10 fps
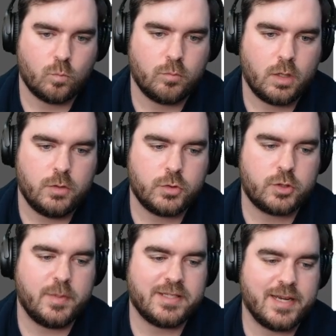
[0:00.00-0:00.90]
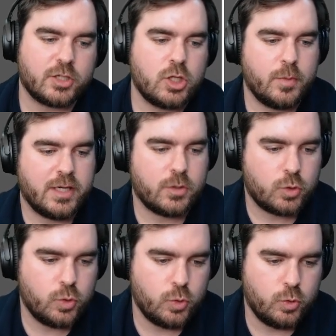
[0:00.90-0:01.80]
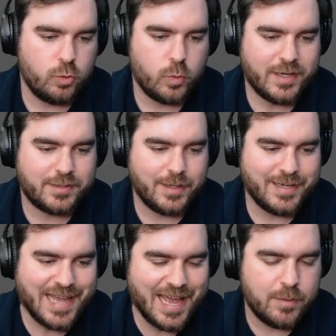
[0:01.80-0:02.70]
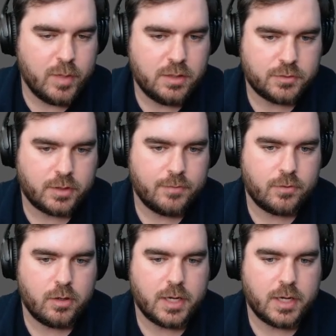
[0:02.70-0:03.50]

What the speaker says: This also means next turn we get 2 Wasteland and Minsk if the Knight